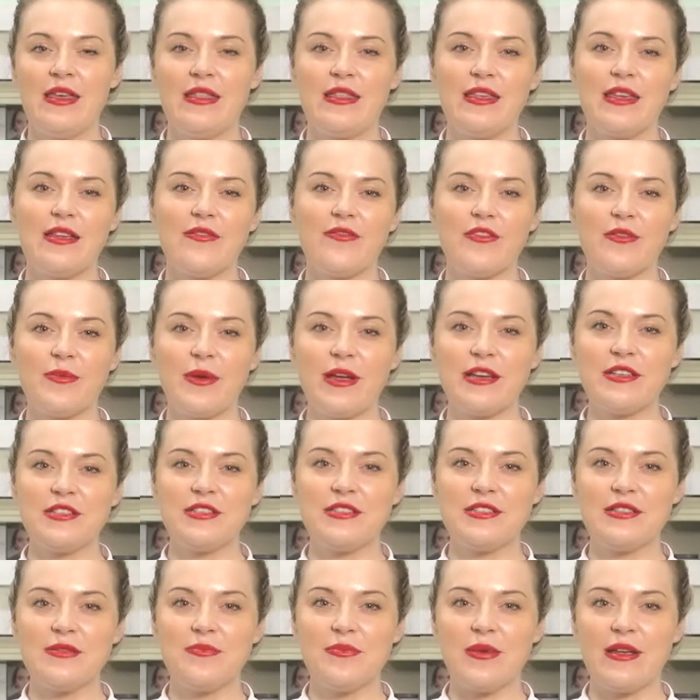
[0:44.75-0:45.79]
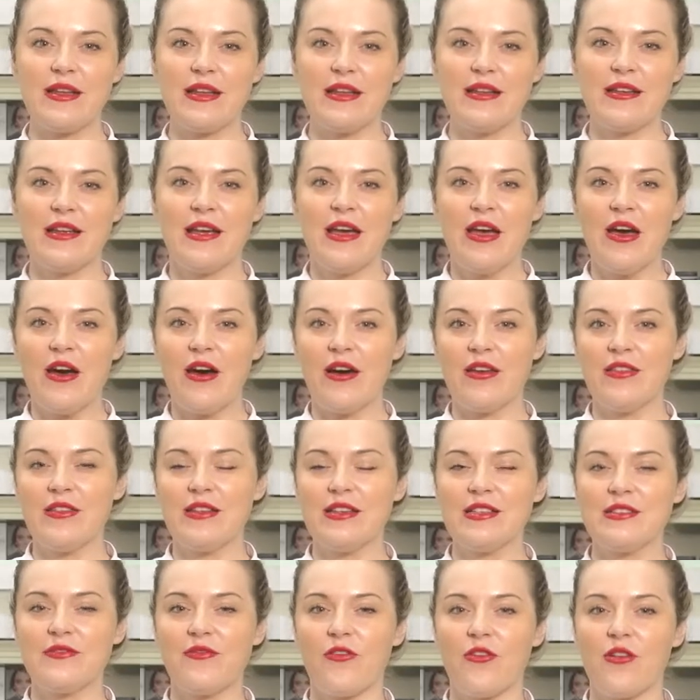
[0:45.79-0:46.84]
The information submitted on
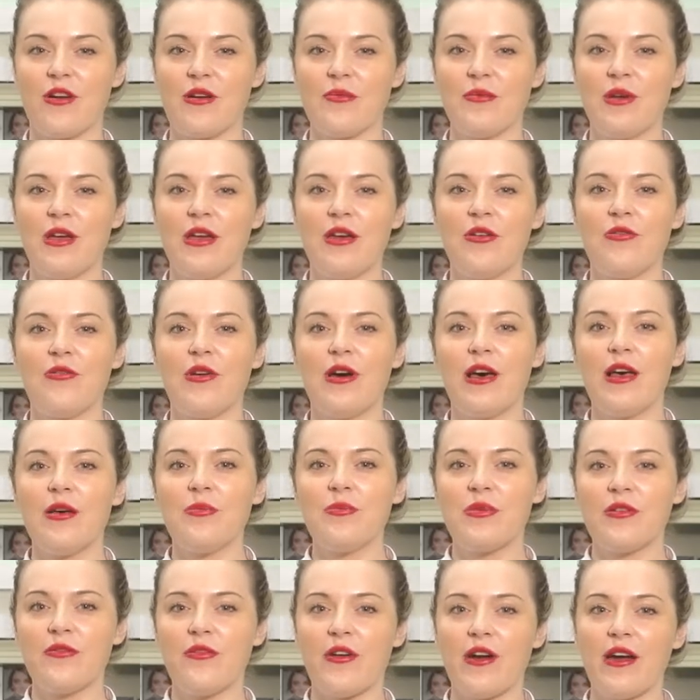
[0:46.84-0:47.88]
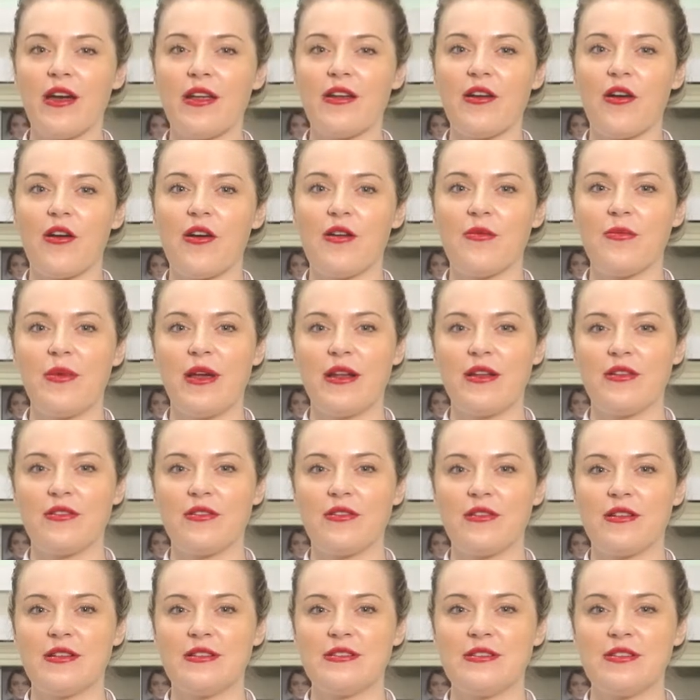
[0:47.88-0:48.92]
this form will help provide our medical
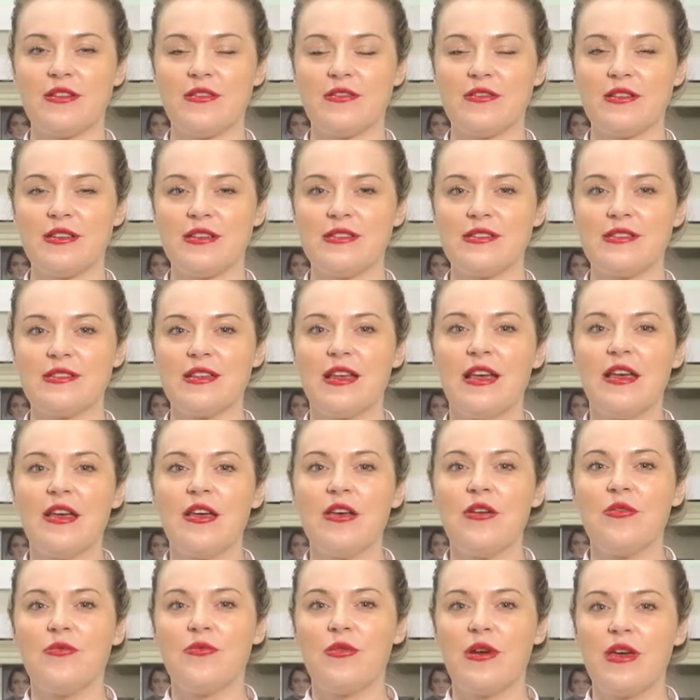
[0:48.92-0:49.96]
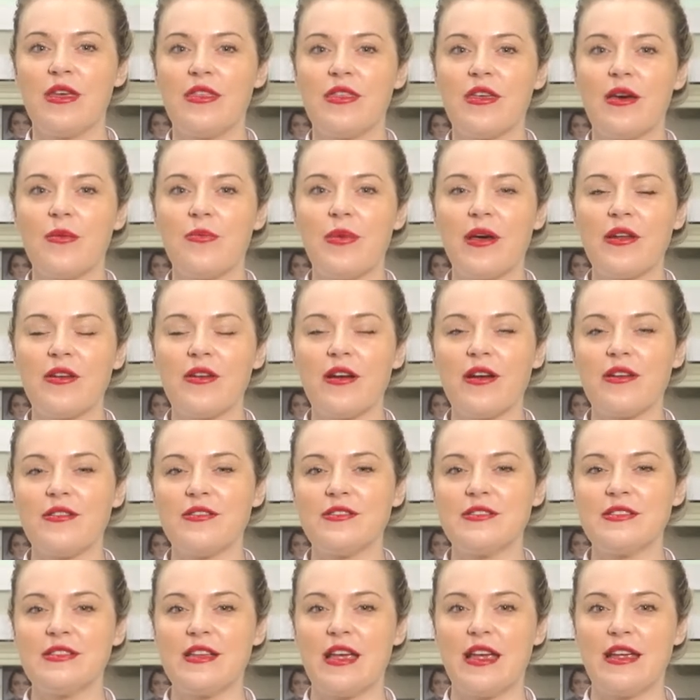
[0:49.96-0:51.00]
consultants with a better
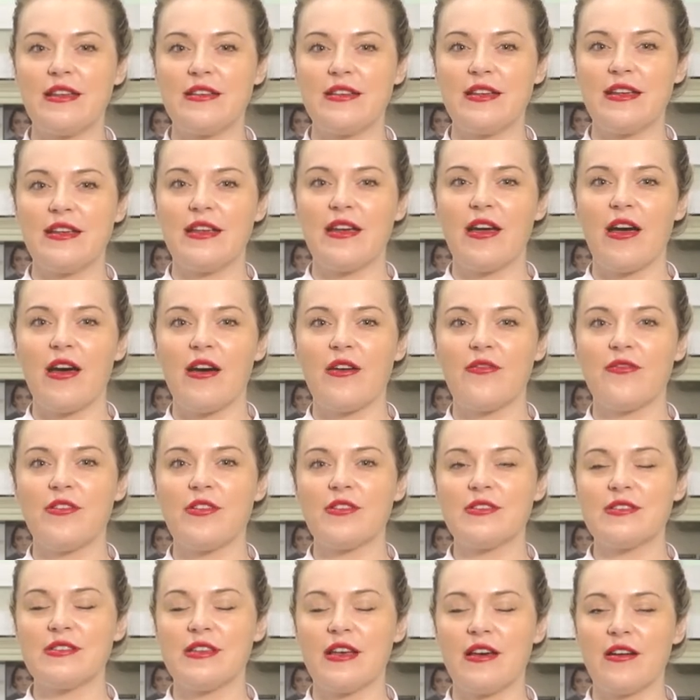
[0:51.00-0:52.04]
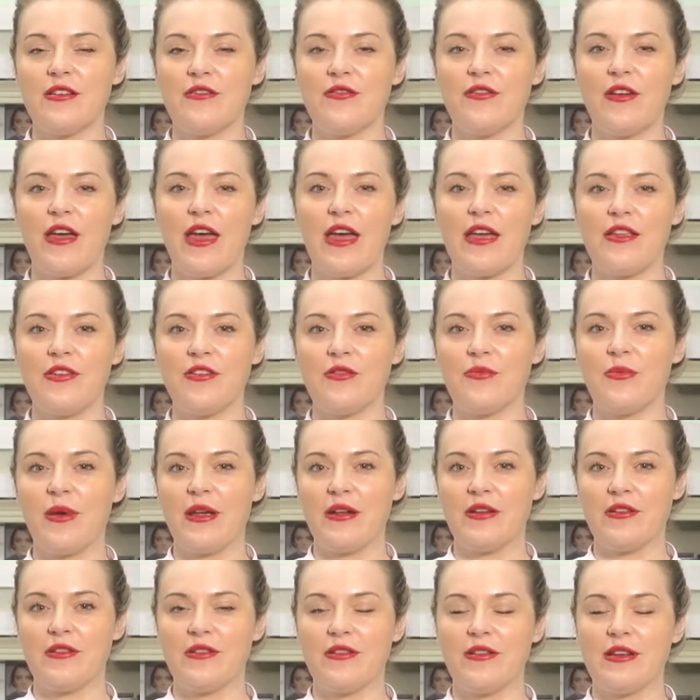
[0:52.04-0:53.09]
understanding of yourself and your
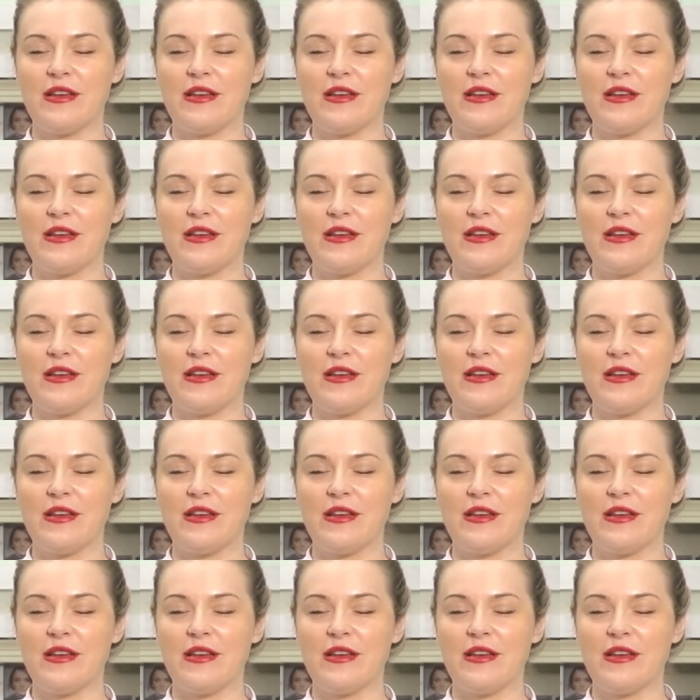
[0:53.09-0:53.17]
medical